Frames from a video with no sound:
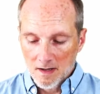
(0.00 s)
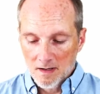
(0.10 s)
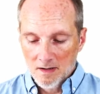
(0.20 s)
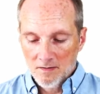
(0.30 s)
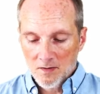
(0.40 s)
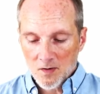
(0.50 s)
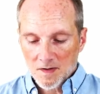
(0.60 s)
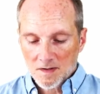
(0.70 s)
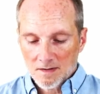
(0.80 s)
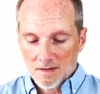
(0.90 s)
Of
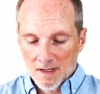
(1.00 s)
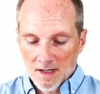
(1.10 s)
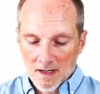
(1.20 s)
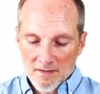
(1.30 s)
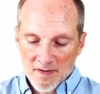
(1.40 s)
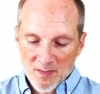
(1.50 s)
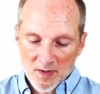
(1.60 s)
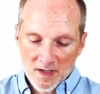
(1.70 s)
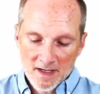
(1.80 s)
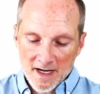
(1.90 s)
course, if I put
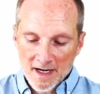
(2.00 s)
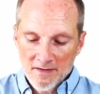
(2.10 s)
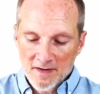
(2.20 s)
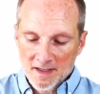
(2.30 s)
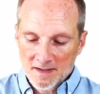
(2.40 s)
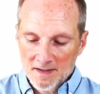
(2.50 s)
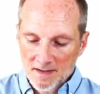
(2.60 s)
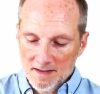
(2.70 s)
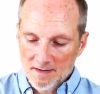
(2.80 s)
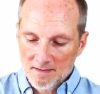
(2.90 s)
in negative
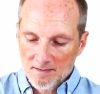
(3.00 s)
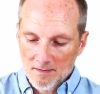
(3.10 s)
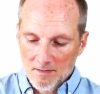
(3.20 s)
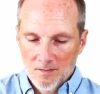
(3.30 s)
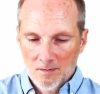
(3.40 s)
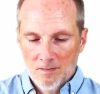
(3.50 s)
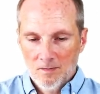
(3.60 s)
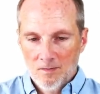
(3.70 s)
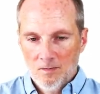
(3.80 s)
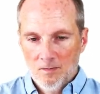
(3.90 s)
x's,
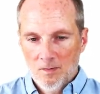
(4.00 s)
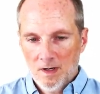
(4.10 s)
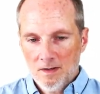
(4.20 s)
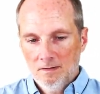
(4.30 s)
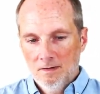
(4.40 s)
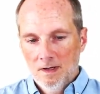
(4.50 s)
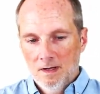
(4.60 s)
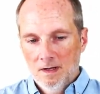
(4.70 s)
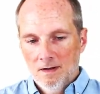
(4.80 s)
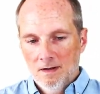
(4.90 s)
well,
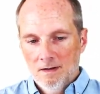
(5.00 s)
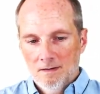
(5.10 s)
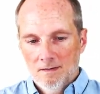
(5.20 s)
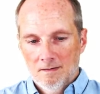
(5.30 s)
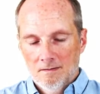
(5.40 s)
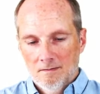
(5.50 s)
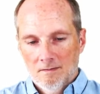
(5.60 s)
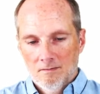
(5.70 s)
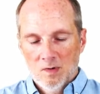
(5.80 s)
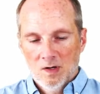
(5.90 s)

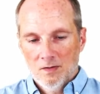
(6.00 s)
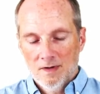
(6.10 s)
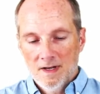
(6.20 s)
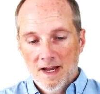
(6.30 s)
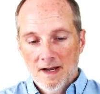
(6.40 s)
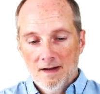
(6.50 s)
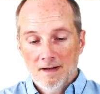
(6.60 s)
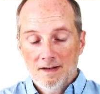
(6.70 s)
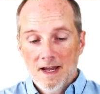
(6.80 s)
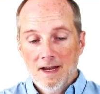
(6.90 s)
you know, neg a
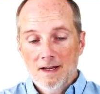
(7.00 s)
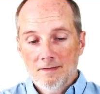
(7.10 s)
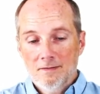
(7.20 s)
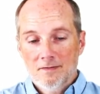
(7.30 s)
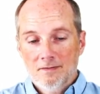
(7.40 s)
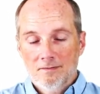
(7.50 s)
negative